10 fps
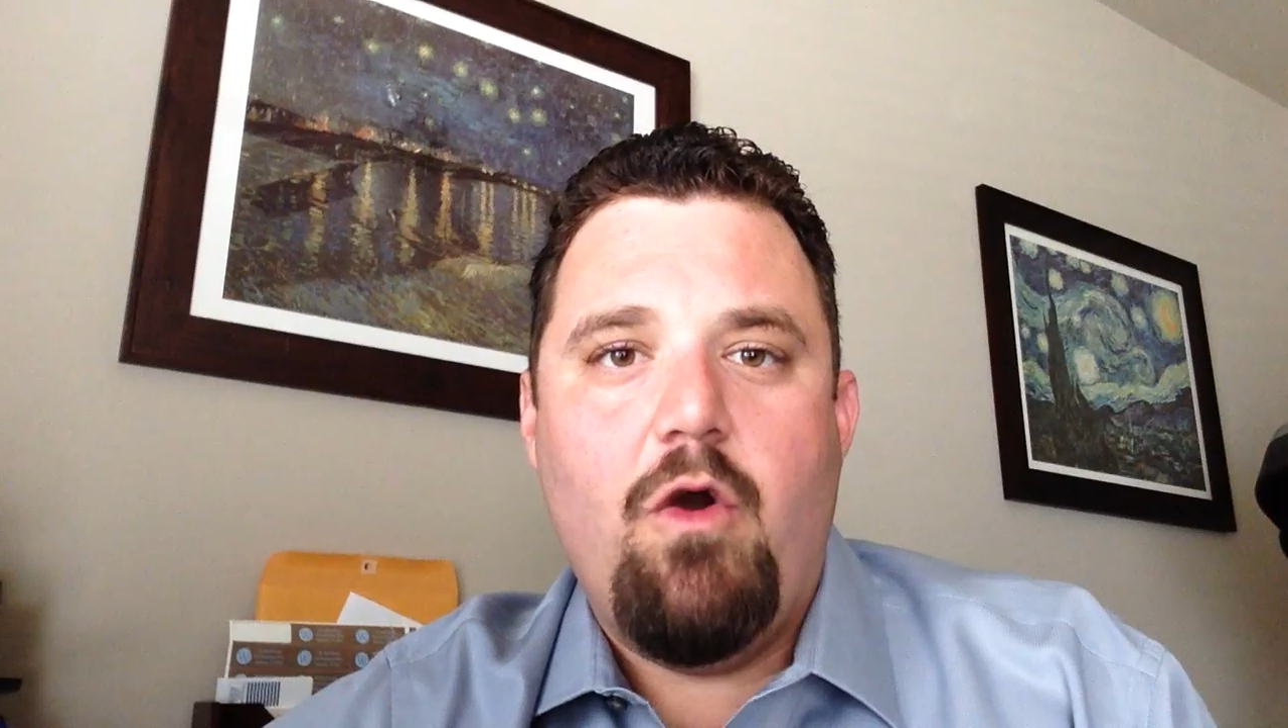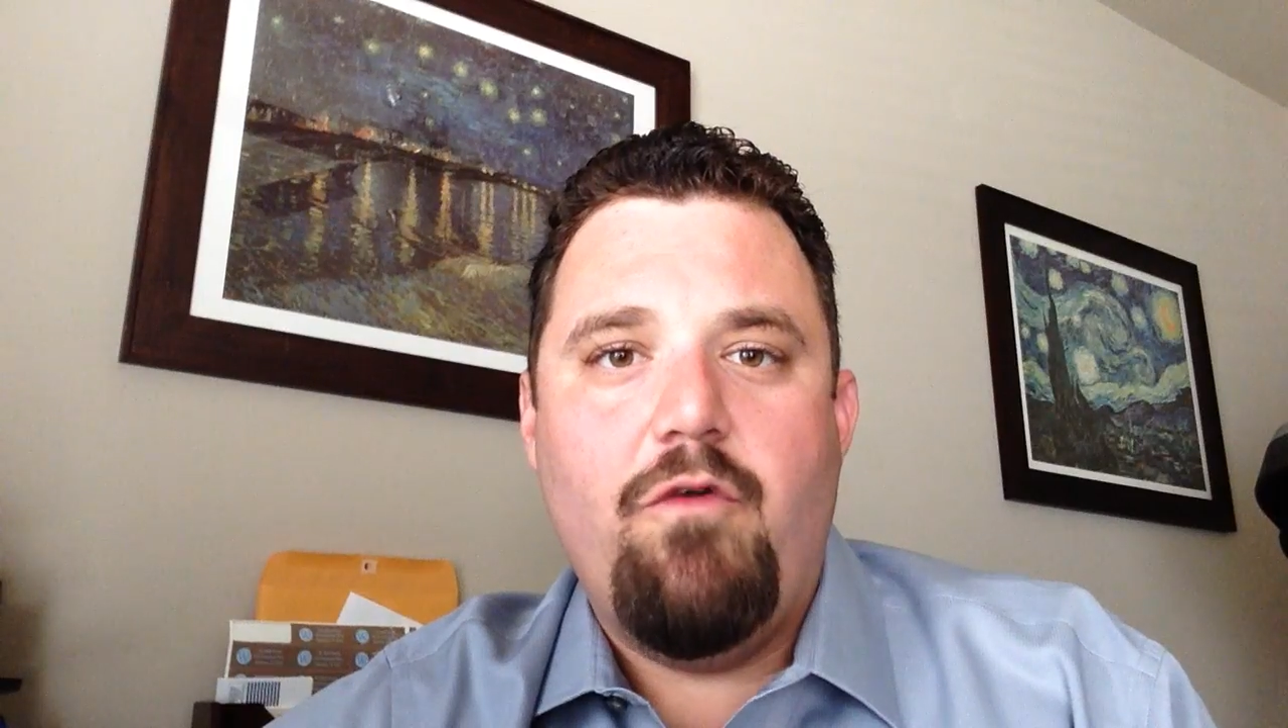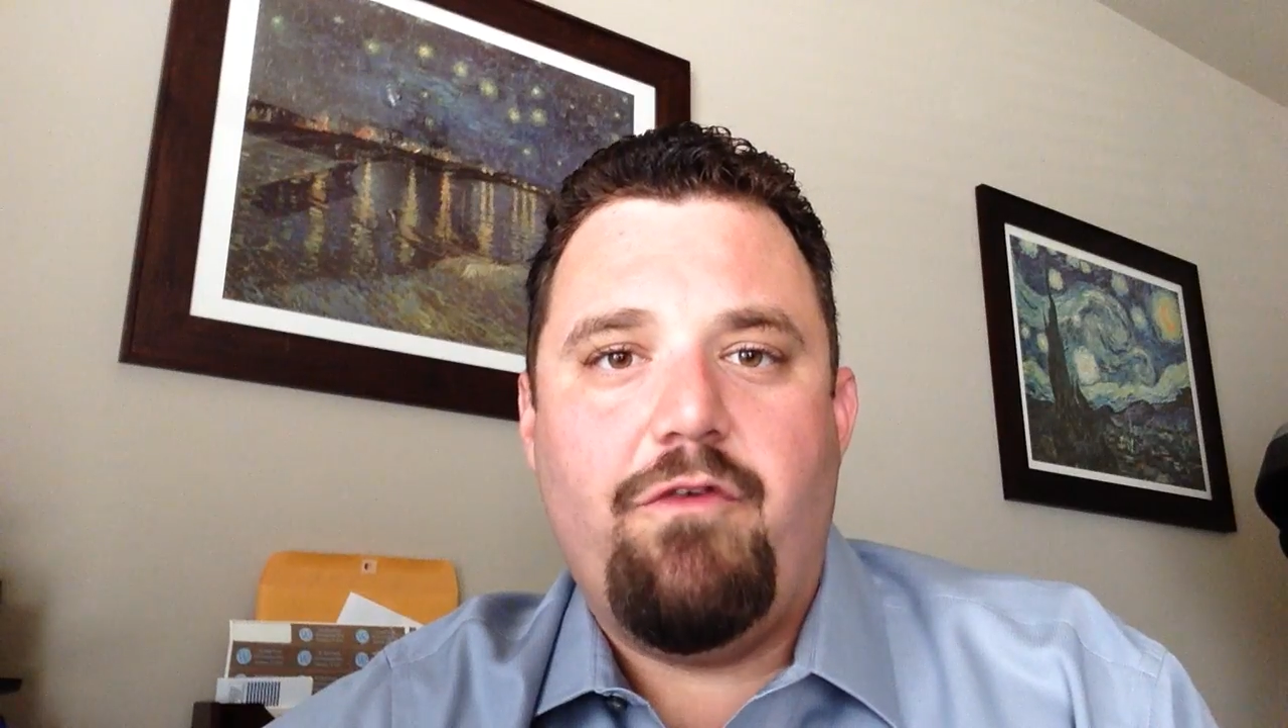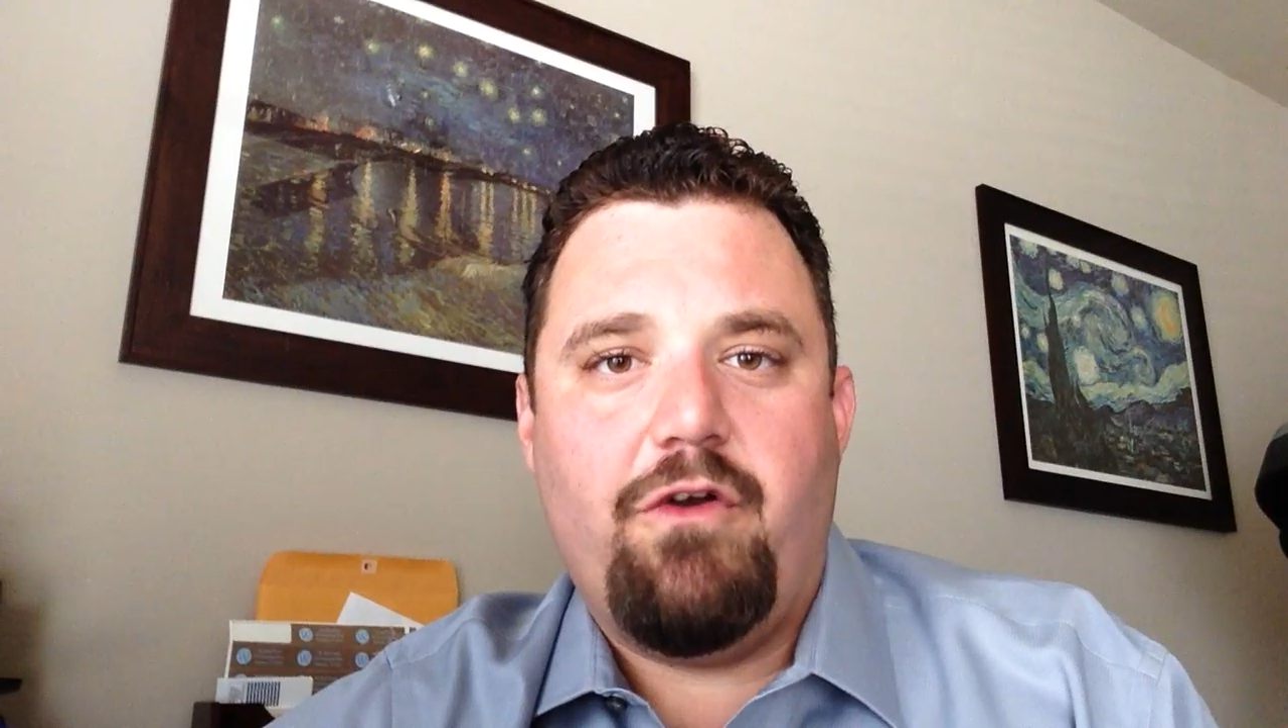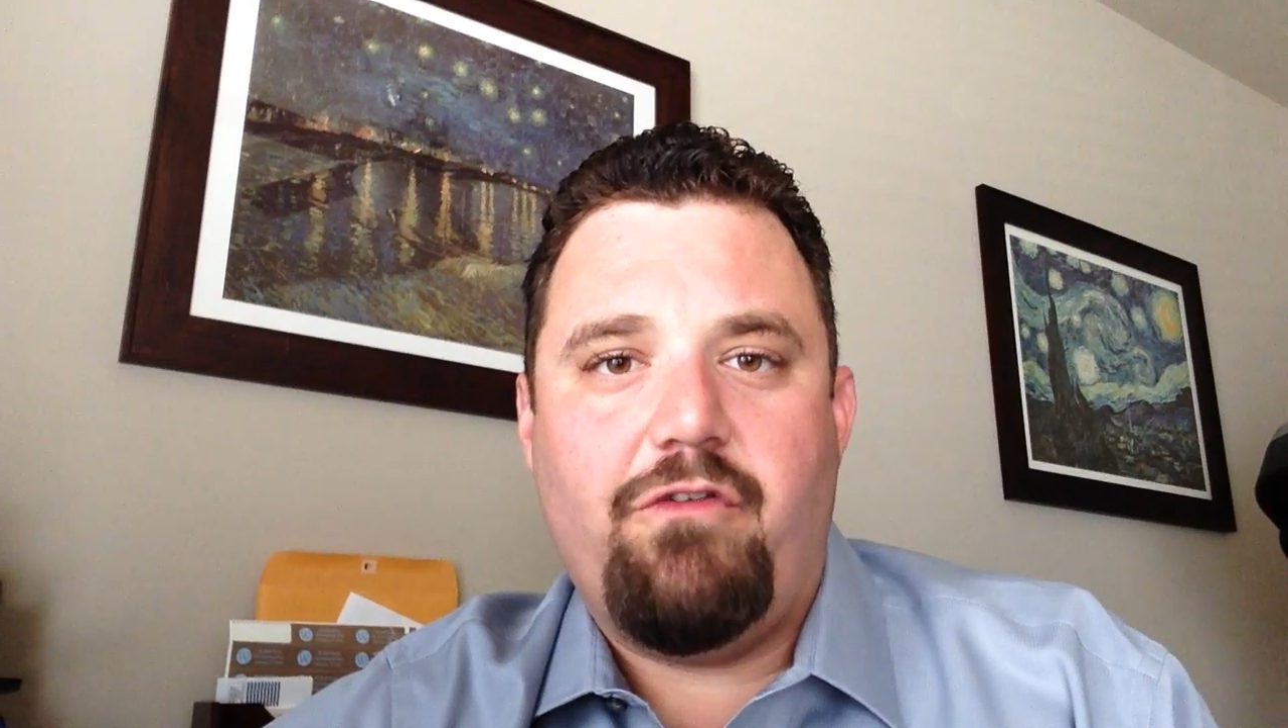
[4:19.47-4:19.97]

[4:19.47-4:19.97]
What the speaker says: over,